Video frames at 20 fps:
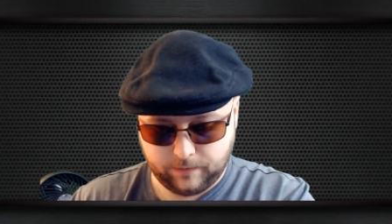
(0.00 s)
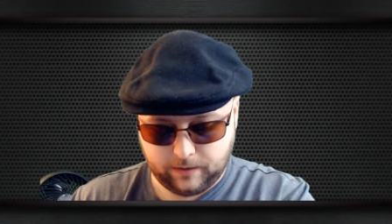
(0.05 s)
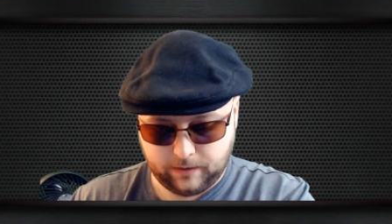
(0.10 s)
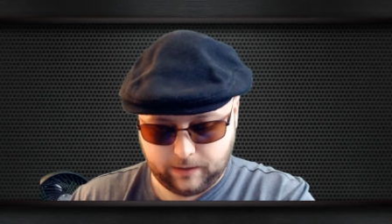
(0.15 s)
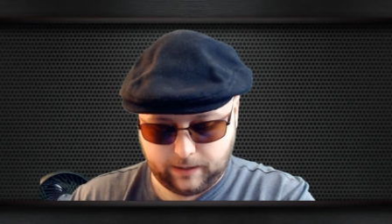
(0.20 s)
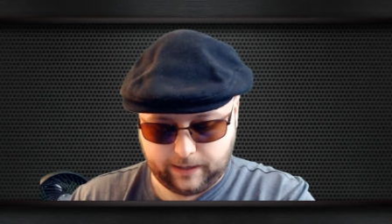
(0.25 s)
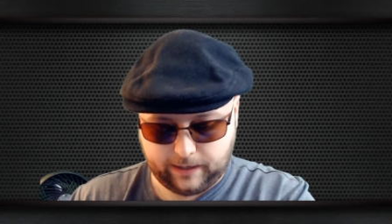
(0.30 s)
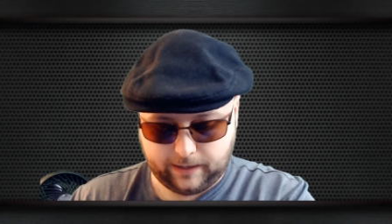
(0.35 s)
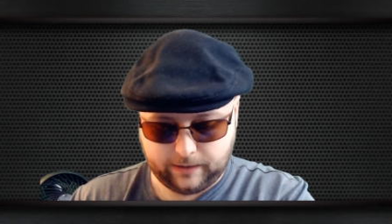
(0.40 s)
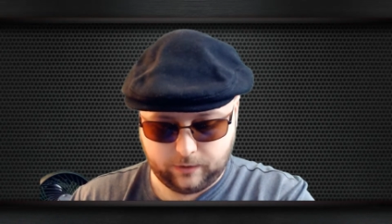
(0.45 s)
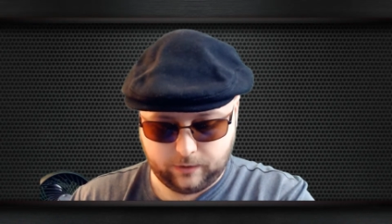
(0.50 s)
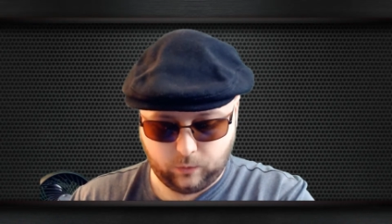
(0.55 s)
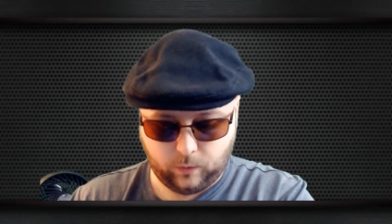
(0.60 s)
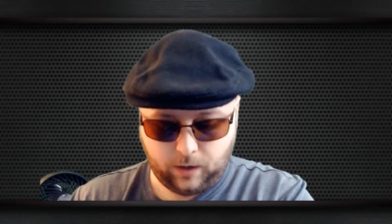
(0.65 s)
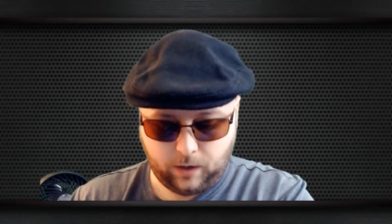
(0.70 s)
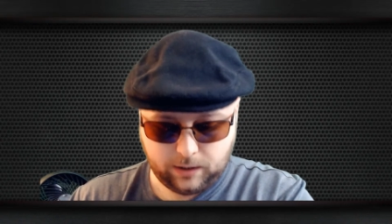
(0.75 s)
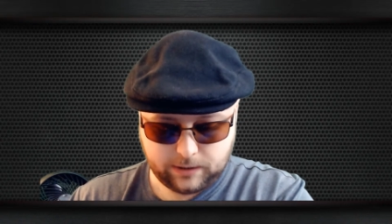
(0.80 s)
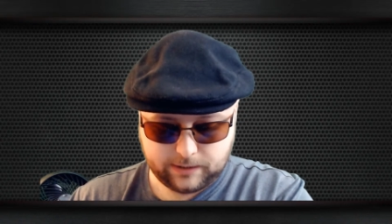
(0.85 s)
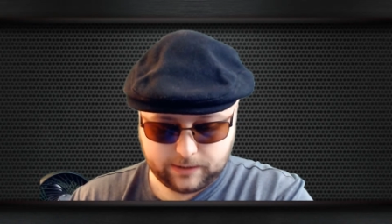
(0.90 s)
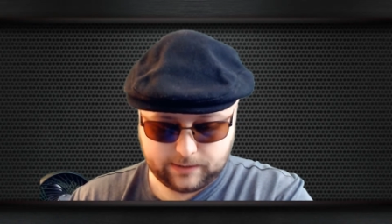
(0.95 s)
and the
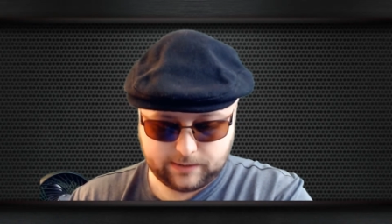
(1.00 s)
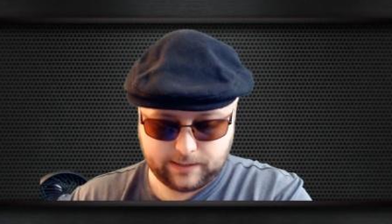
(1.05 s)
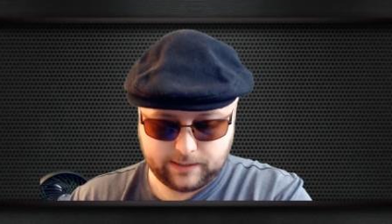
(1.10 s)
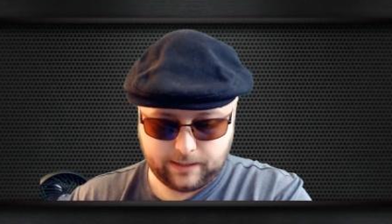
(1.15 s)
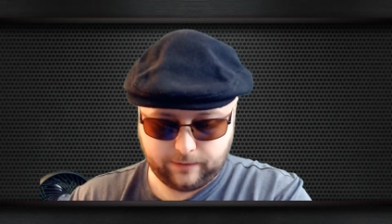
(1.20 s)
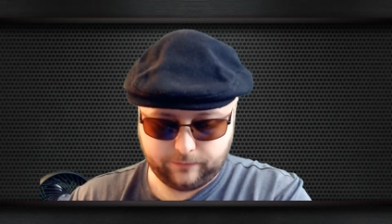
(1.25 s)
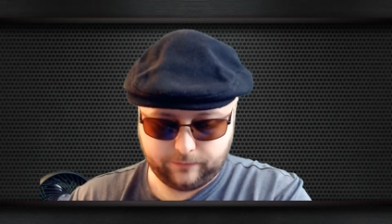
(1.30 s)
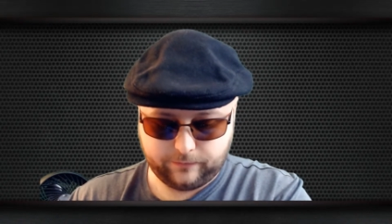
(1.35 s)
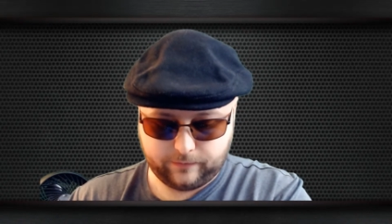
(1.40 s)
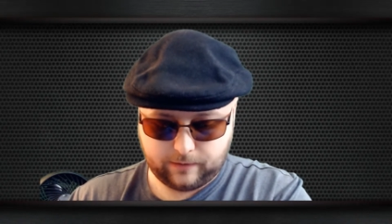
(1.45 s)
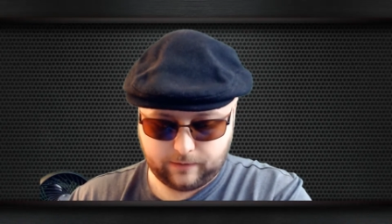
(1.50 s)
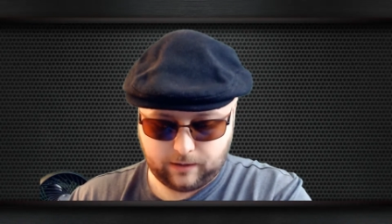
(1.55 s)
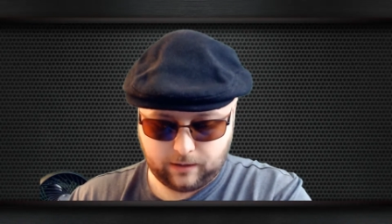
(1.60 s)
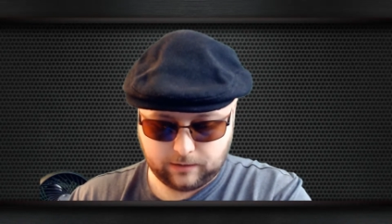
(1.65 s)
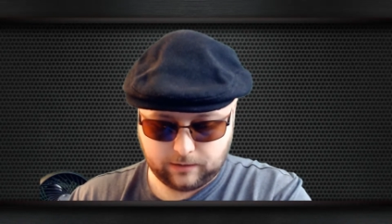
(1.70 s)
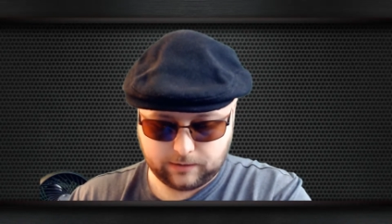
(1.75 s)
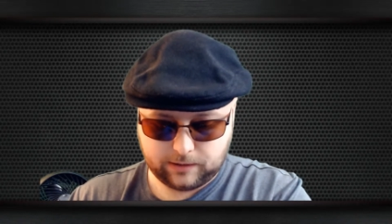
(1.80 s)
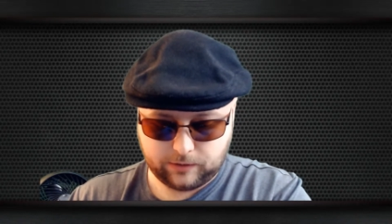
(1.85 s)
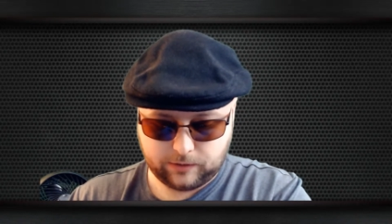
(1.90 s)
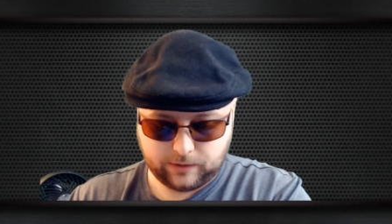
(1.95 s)
watch itself
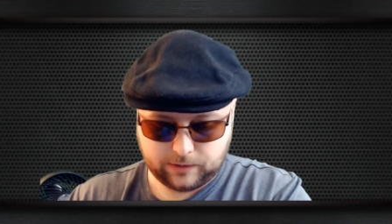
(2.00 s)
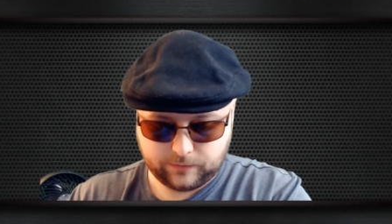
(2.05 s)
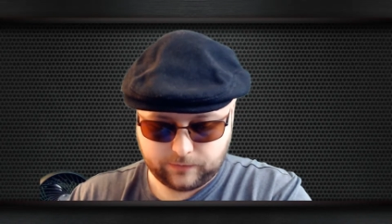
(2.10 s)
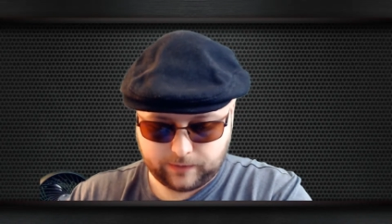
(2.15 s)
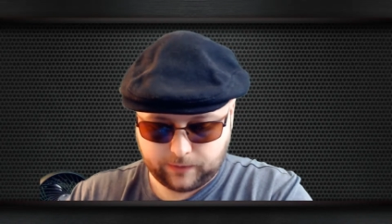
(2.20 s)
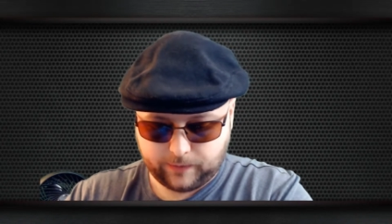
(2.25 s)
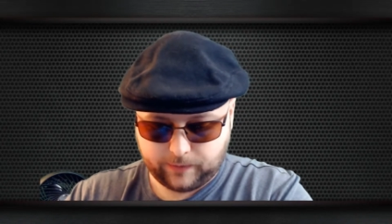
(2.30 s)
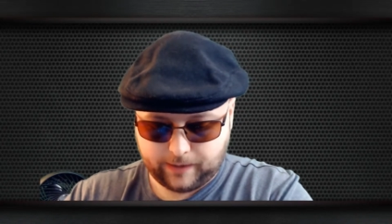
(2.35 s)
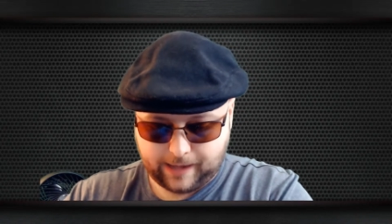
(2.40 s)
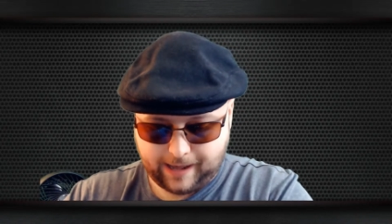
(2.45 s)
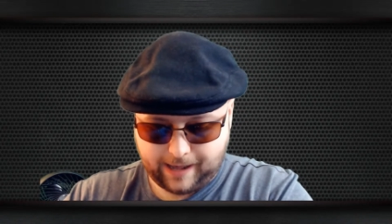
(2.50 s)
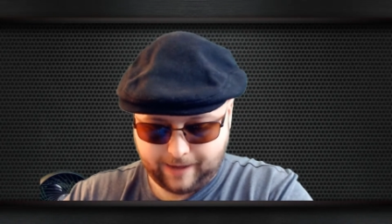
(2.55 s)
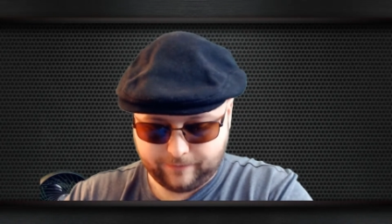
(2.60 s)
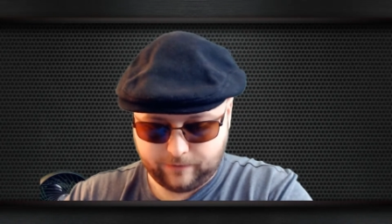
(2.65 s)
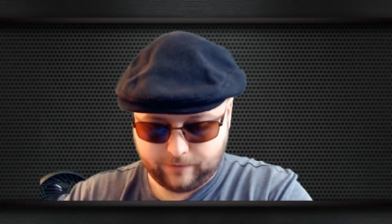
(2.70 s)
also does very well. I